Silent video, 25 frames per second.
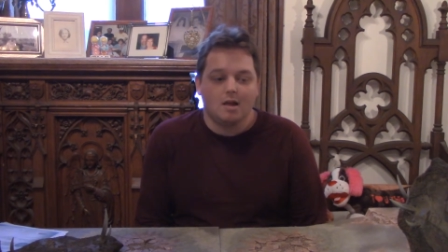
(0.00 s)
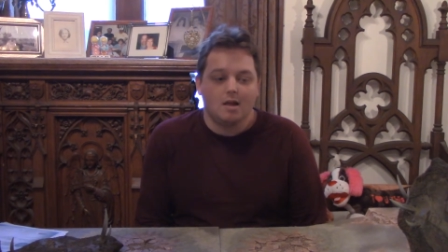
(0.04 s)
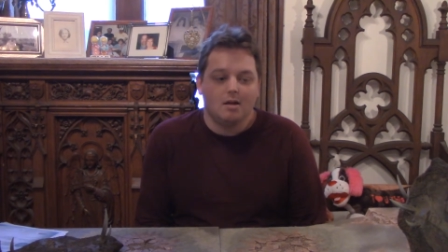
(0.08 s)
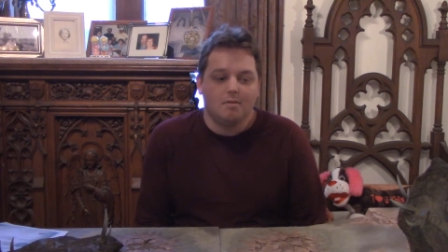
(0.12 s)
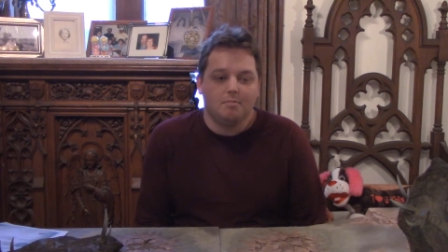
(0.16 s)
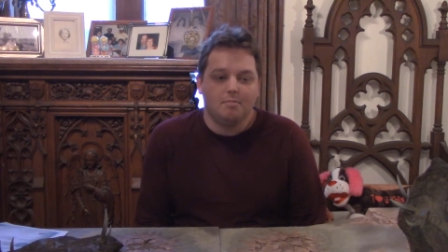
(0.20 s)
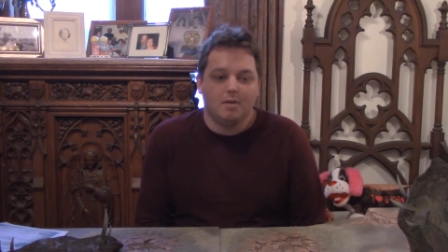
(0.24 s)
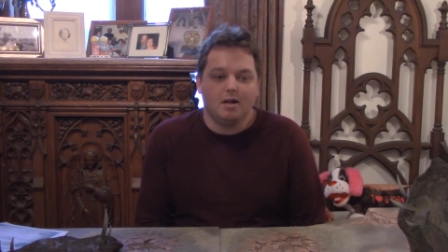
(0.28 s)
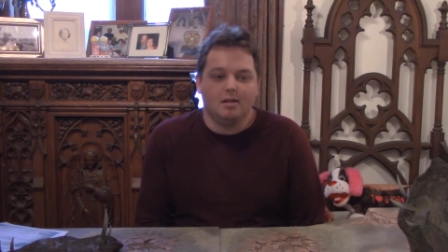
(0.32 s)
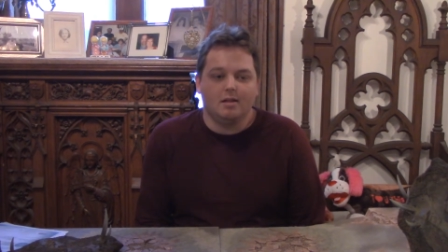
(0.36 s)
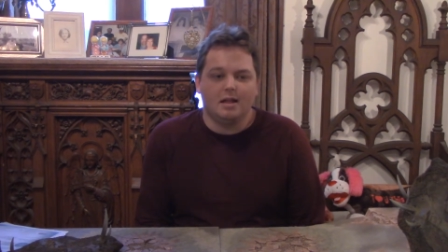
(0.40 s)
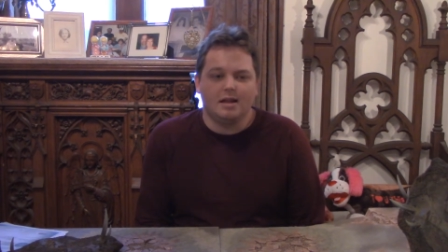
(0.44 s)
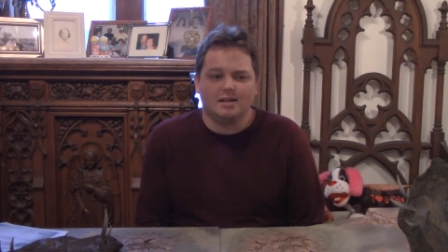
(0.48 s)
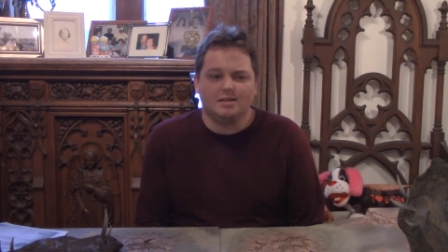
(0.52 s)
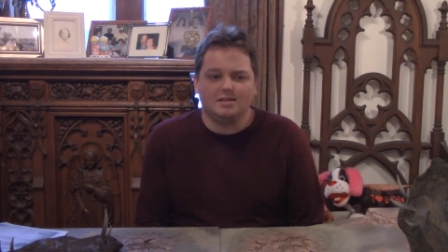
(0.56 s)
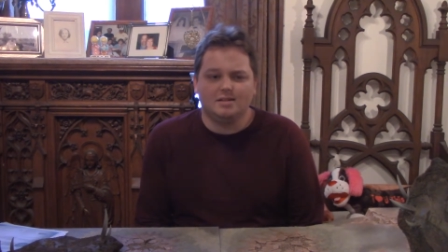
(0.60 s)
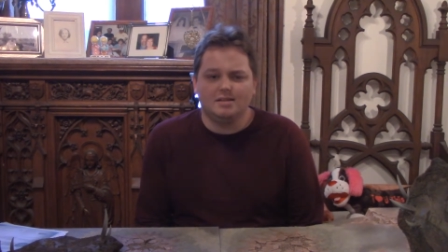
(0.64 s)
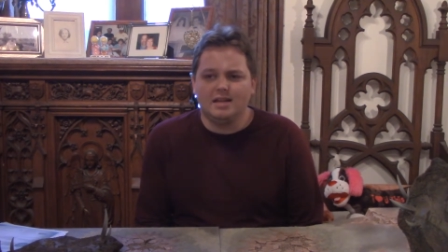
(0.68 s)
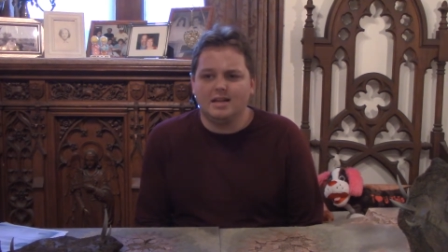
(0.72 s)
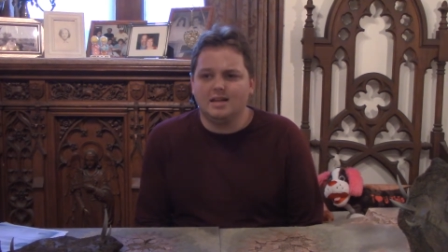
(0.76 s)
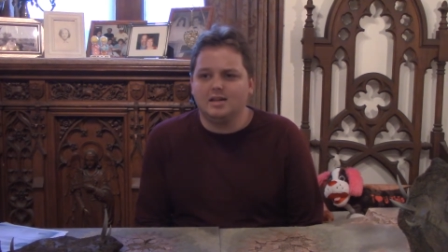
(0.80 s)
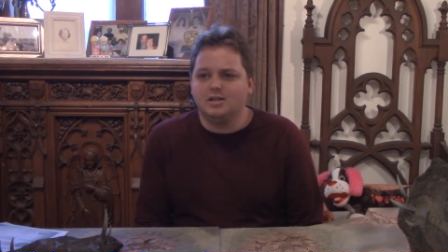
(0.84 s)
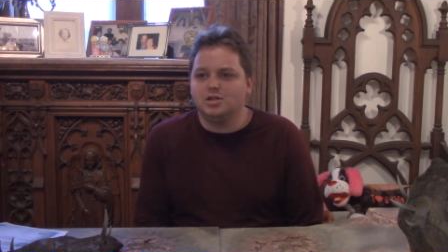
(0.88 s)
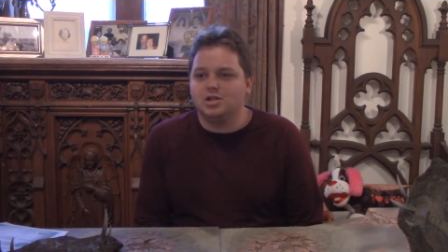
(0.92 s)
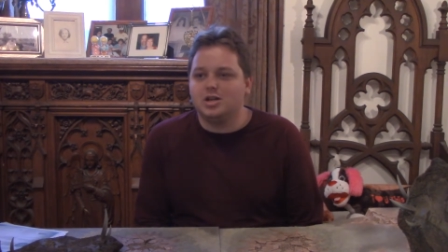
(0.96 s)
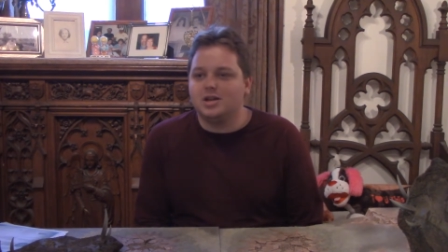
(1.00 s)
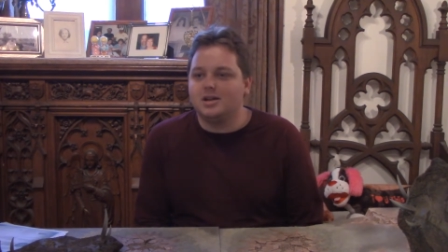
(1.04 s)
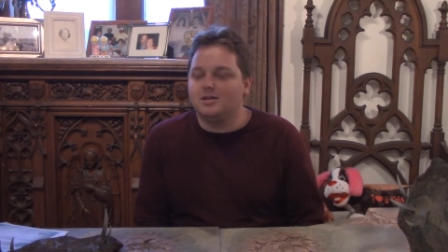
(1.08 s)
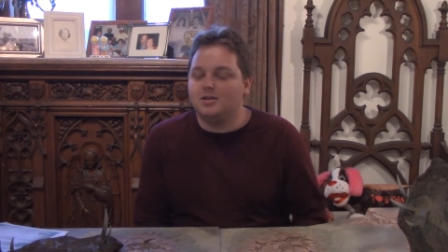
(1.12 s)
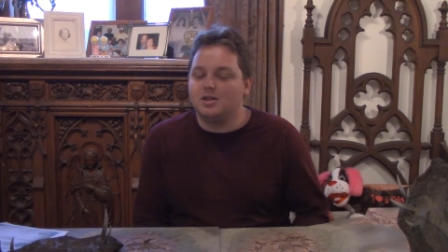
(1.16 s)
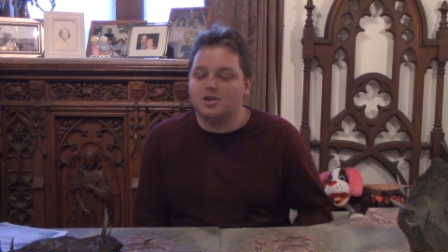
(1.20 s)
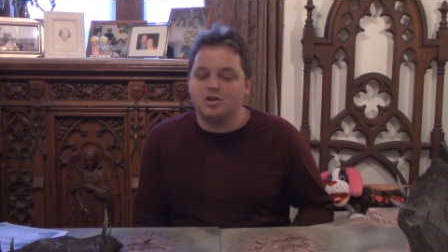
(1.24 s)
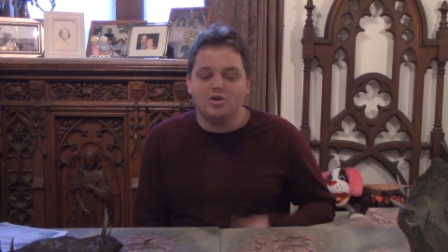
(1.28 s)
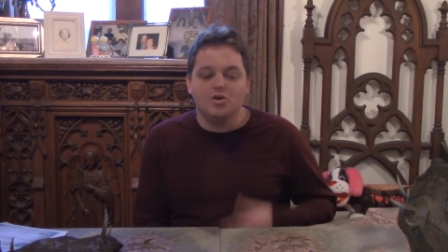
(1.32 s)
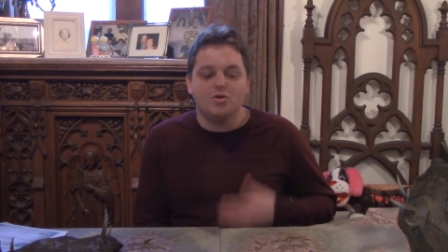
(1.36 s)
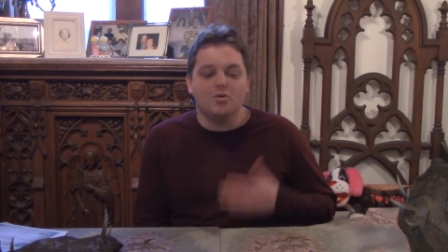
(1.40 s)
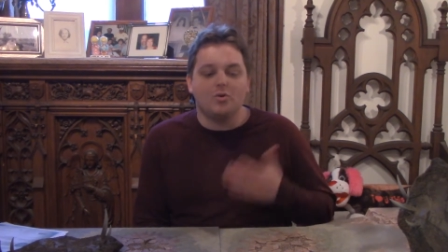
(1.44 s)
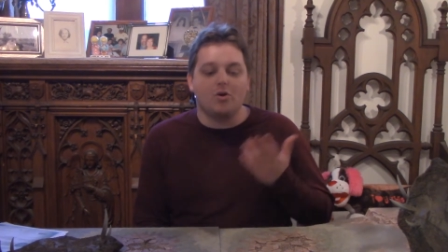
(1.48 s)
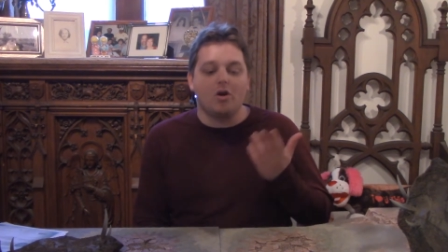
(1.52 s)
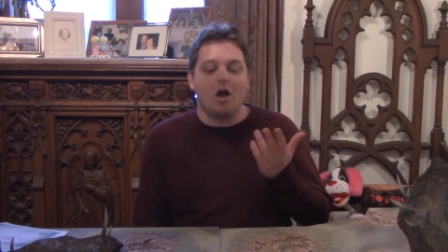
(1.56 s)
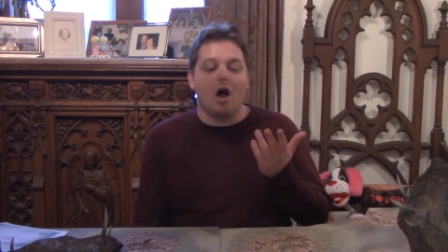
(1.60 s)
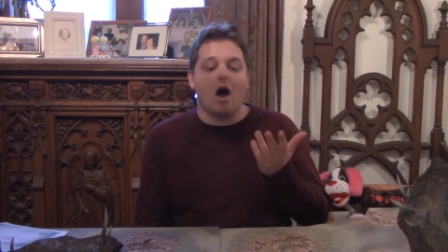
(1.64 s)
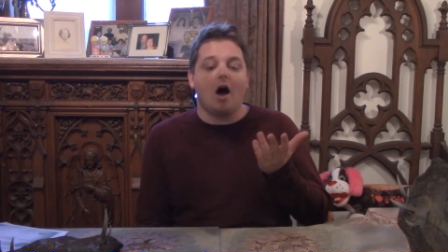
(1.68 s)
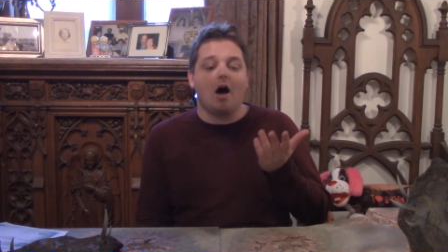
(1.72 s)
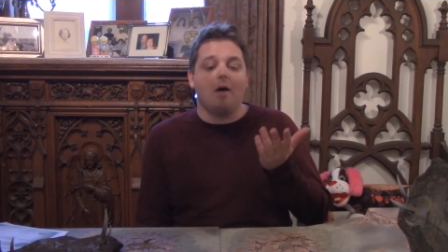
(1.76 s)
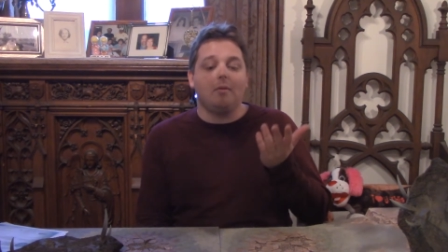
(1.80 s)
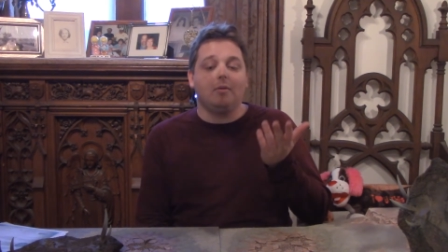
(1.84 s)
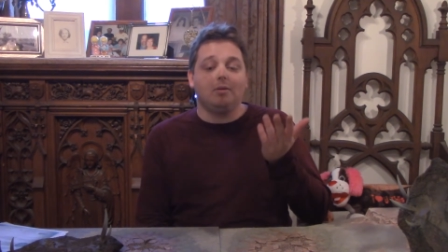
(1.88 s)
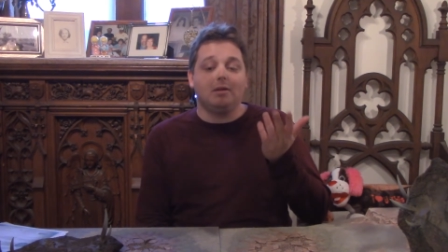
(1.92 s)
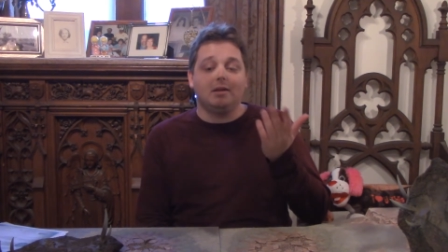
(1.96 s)
But like Tzeentch and the new
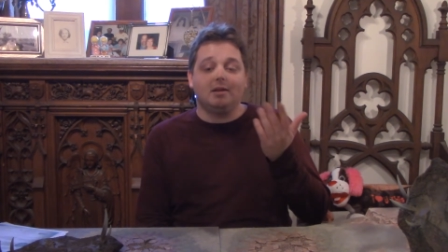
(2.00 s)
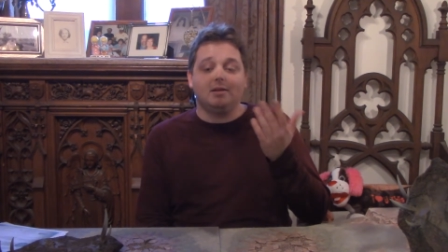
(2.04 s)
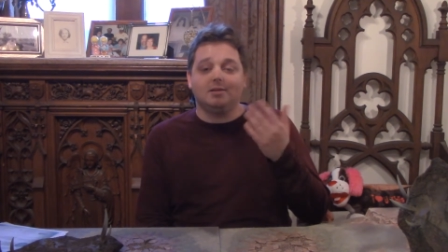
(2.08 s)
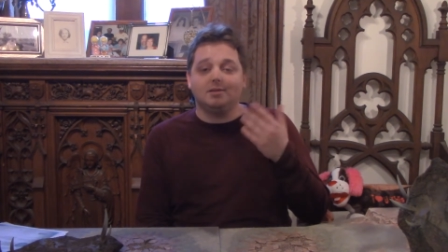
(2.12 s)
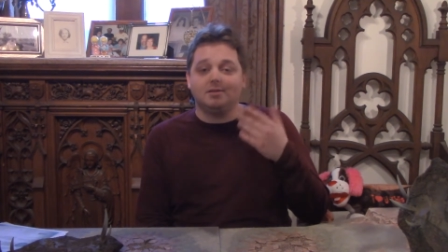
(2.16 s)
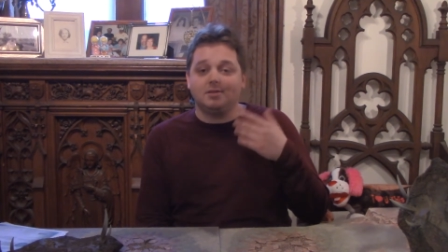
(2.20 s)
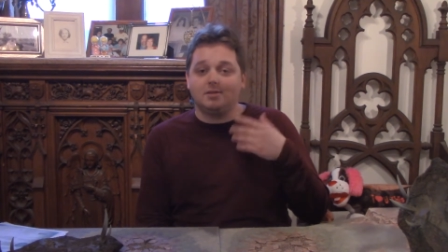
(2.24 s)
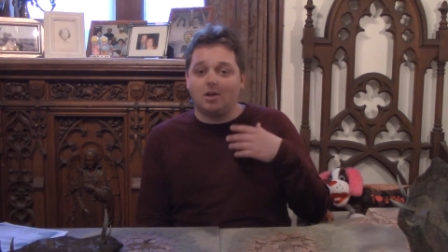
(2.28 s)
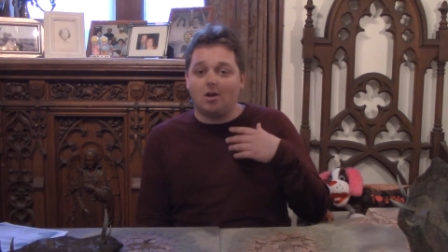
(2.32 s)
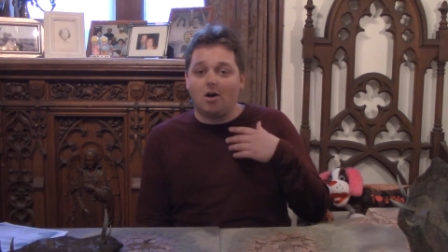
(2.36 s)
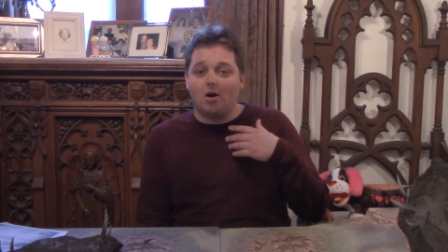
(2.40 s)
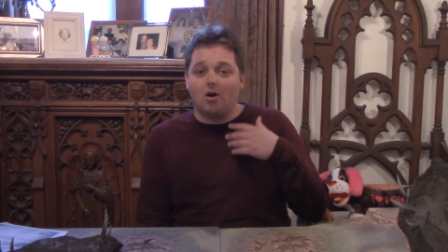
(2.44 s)
Goblins